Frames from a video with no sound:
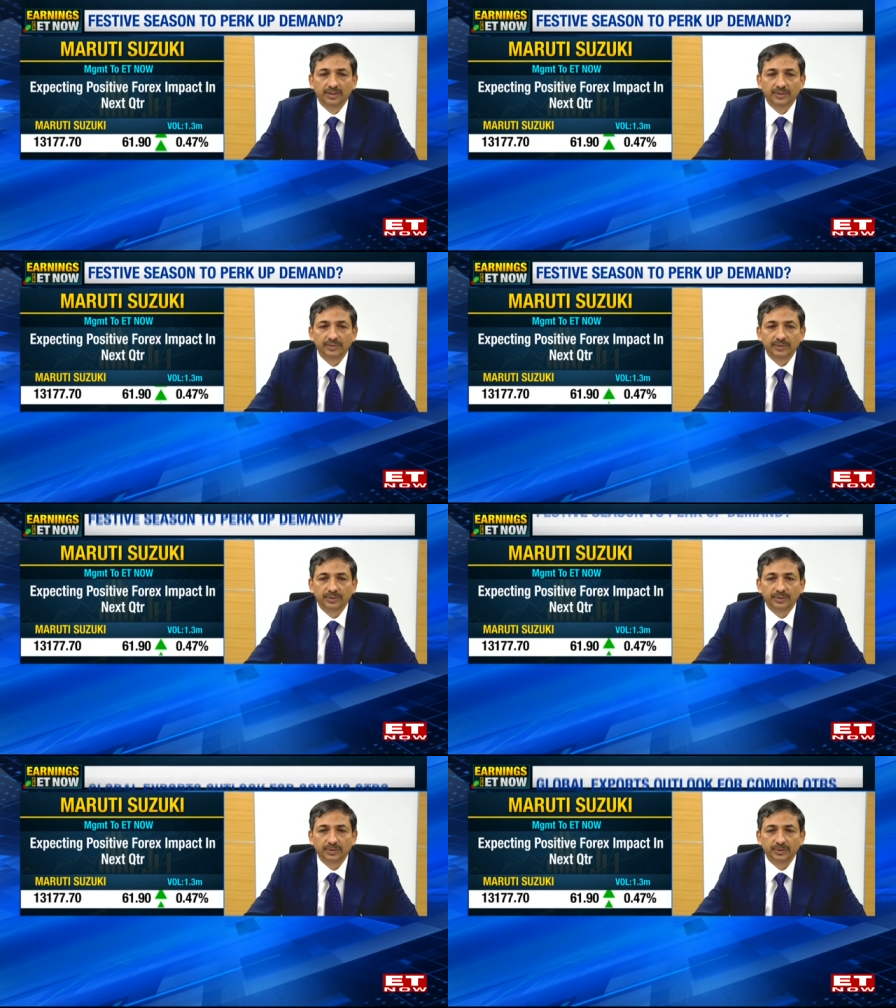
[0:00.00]

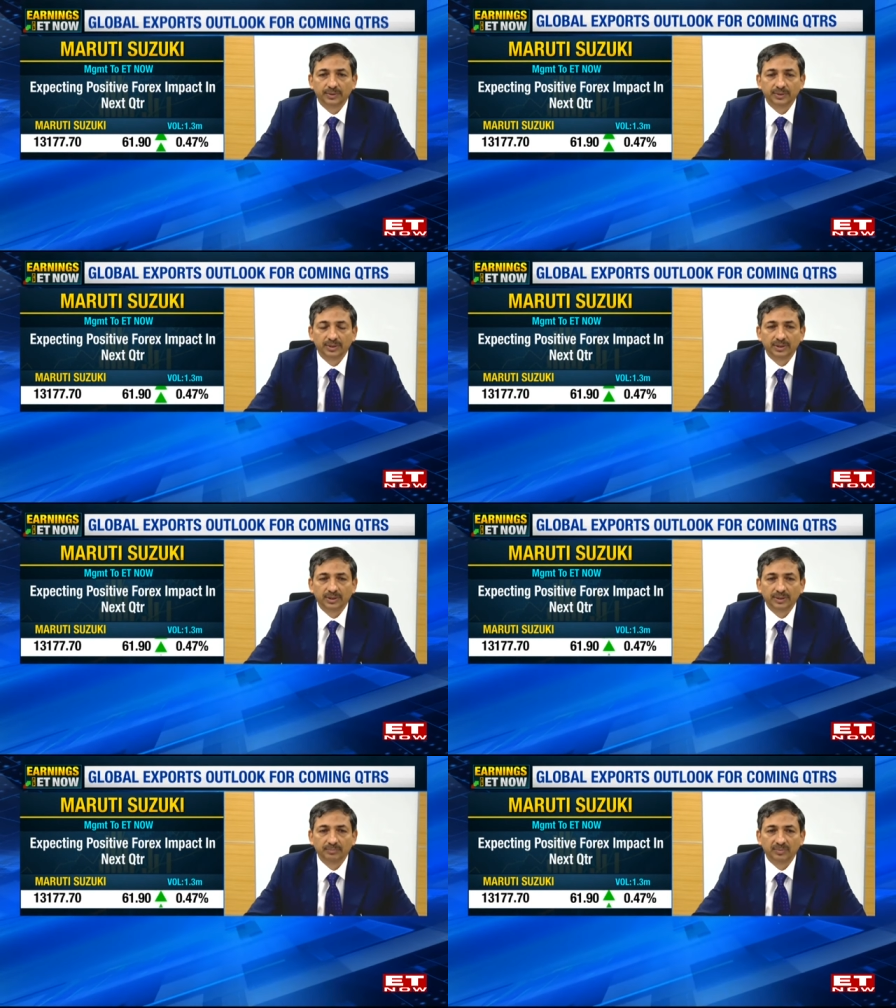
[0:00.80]
so
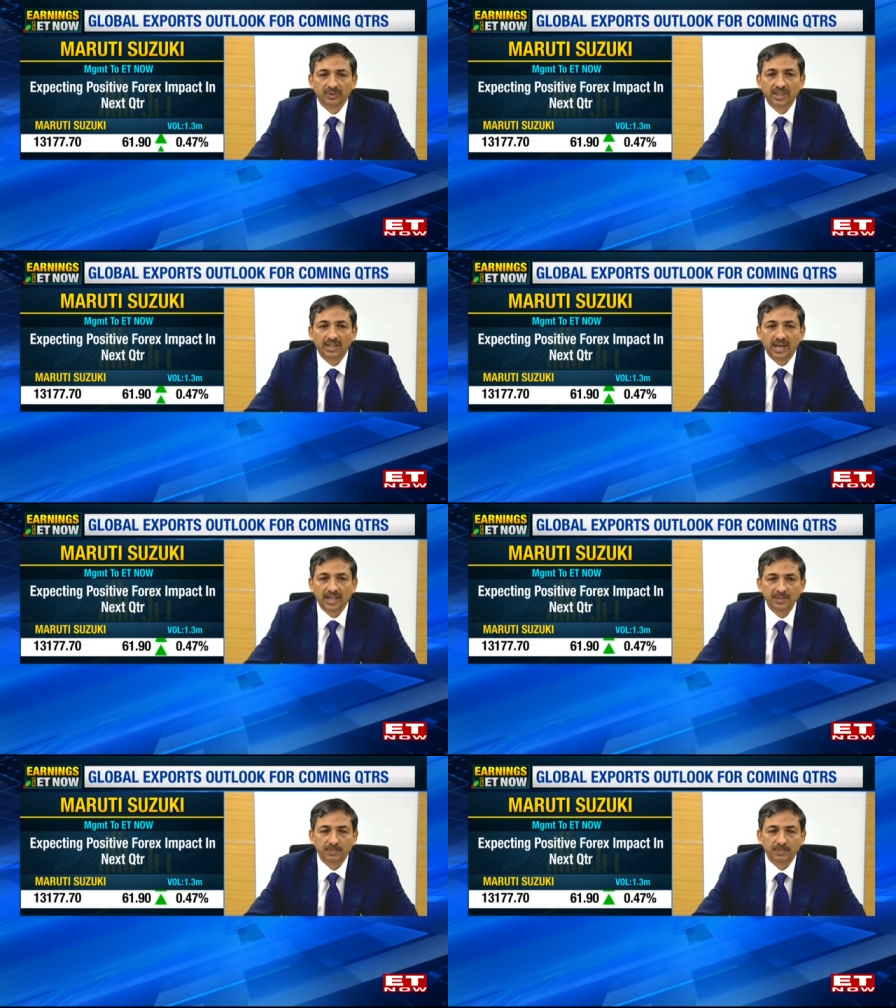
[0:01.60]
uh, there has